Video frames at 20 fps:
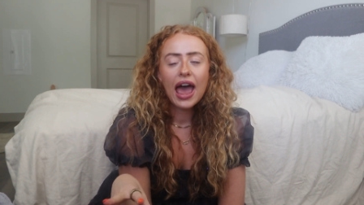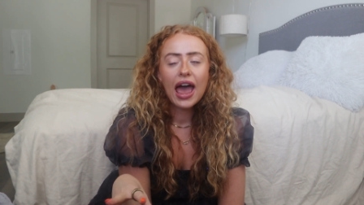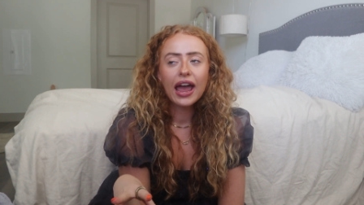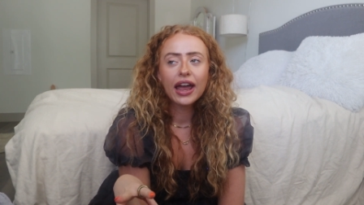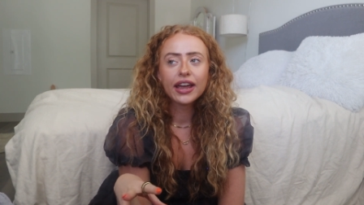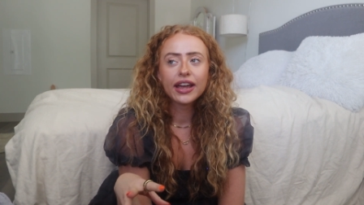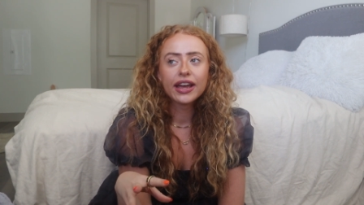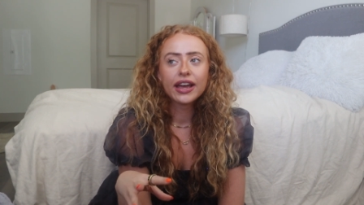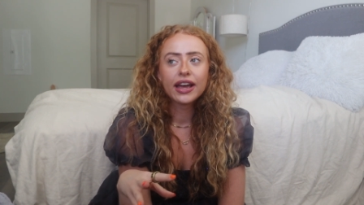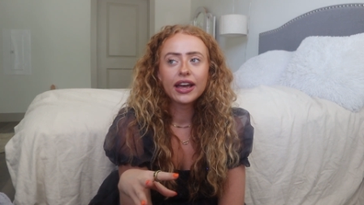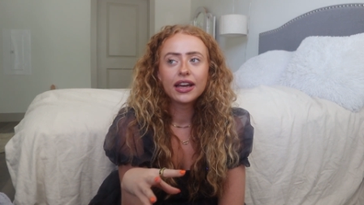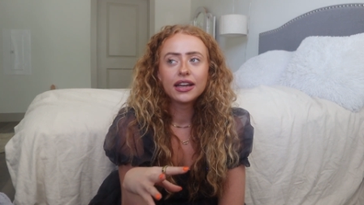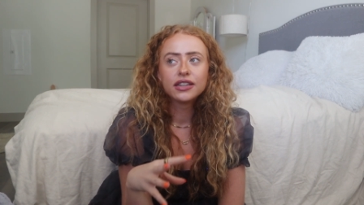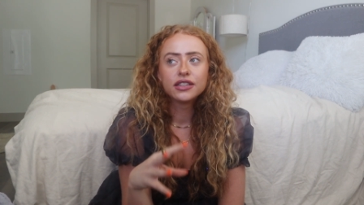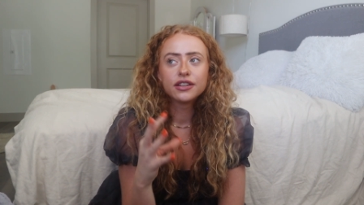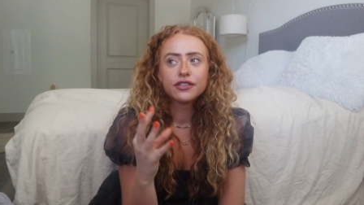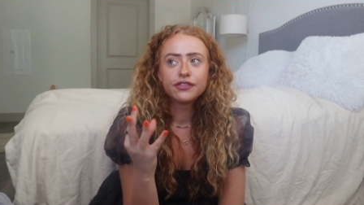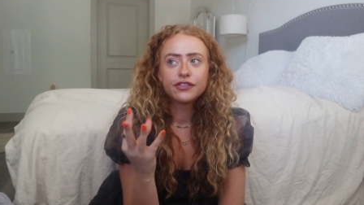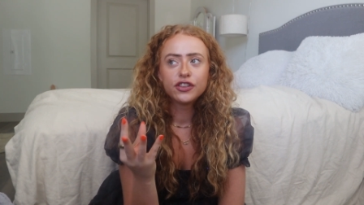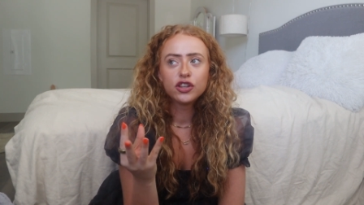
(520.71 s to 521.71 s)

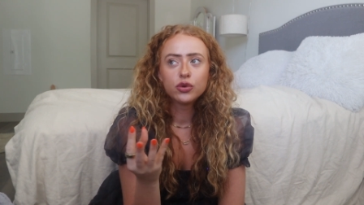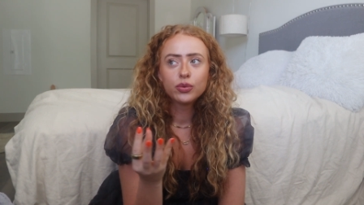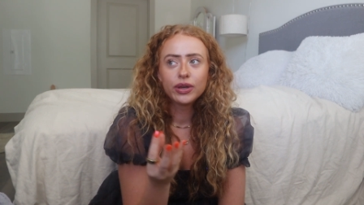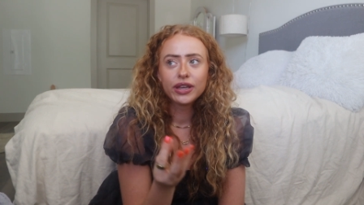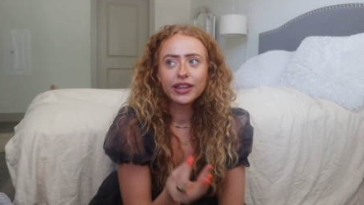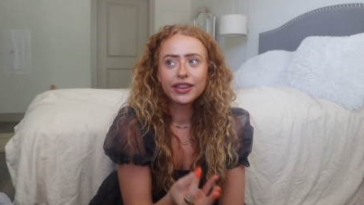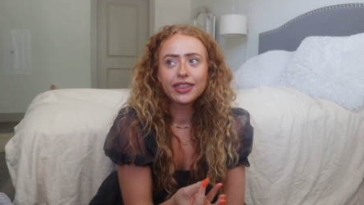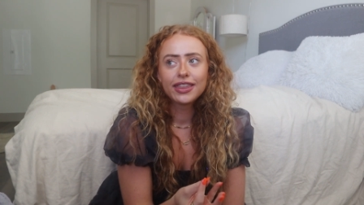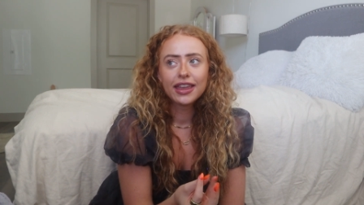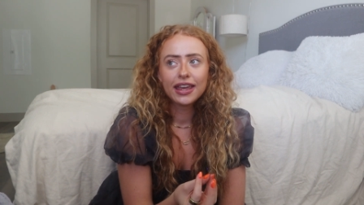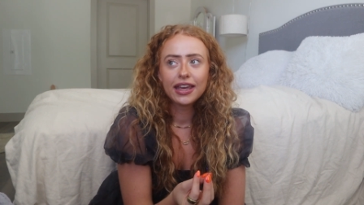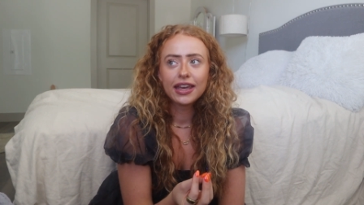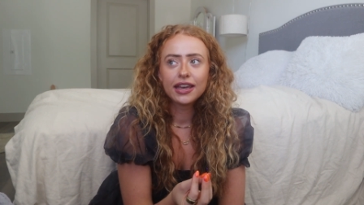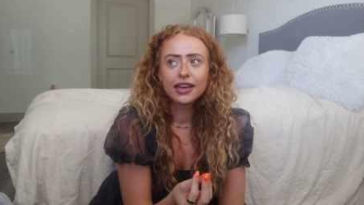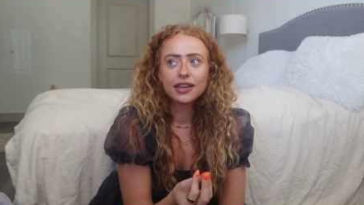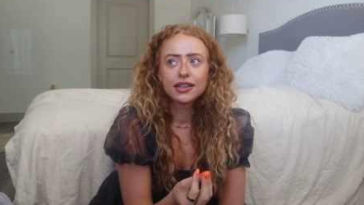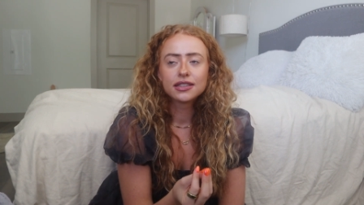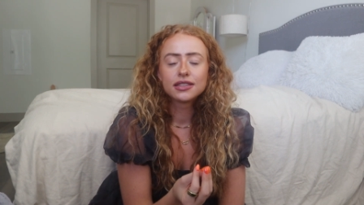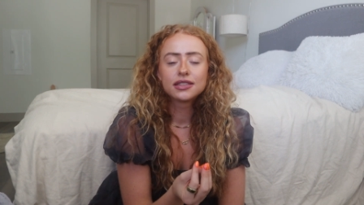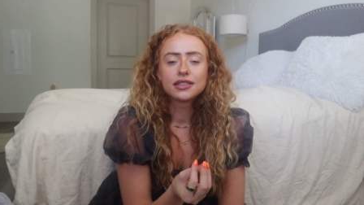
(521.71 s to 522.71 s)
and viewing
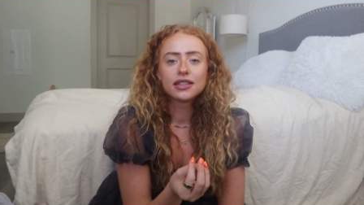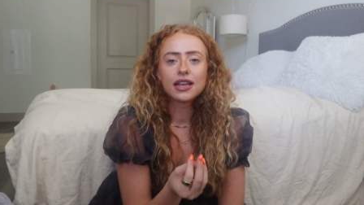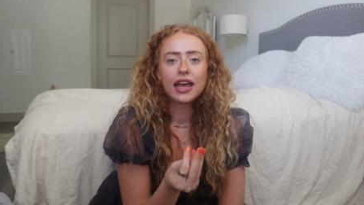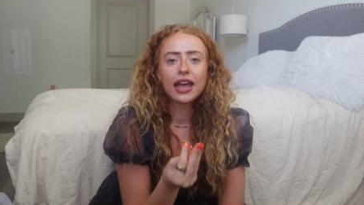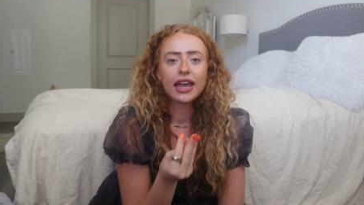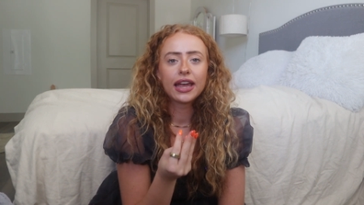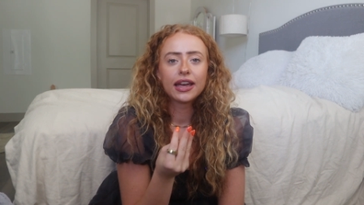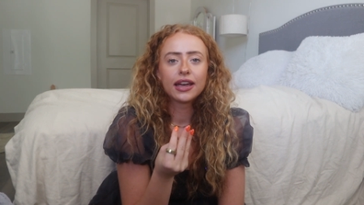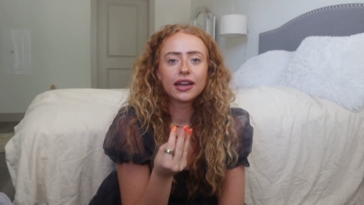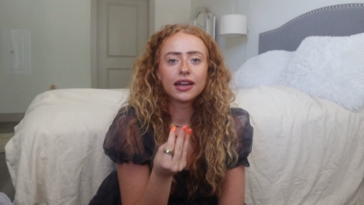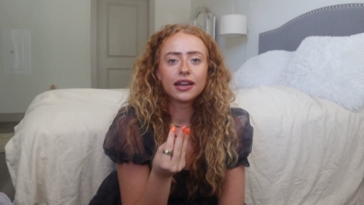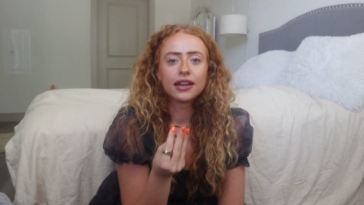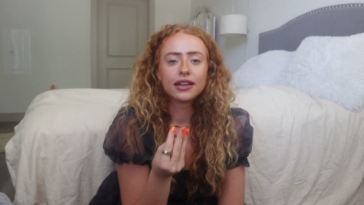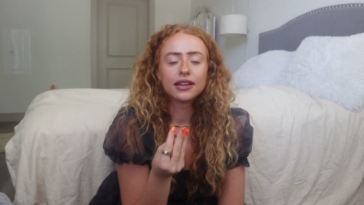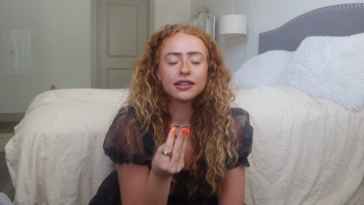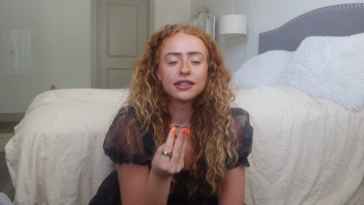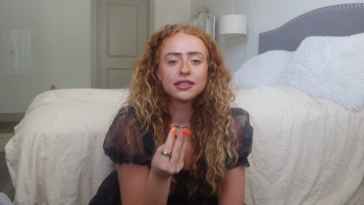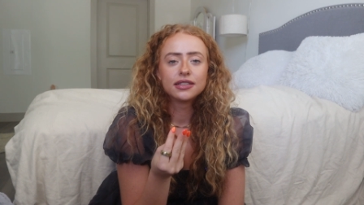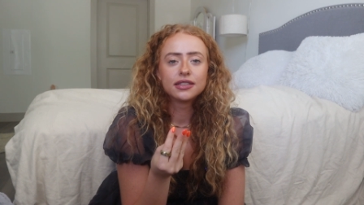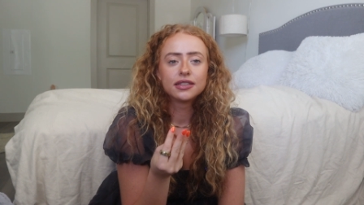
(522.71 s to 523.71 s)
things
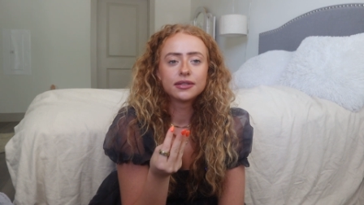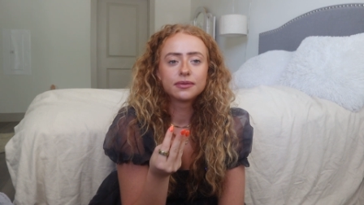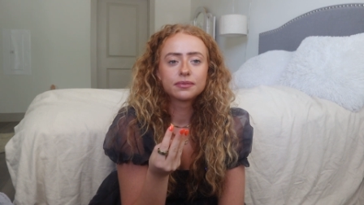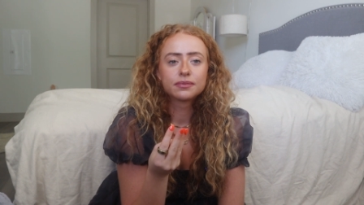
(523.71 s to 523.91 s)
and